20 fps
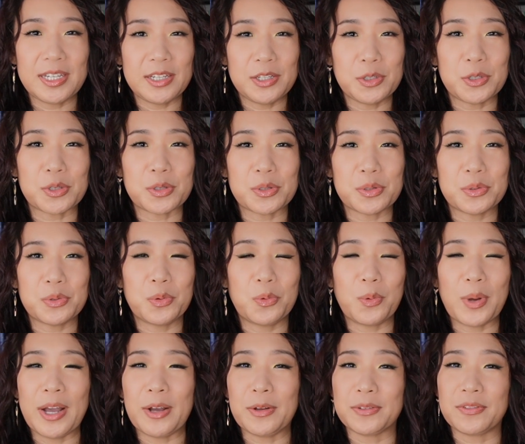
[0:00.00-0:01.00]
into
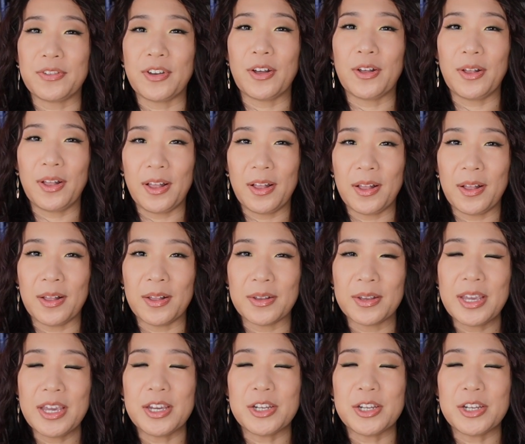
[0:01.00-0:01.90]
Wildfell Hall.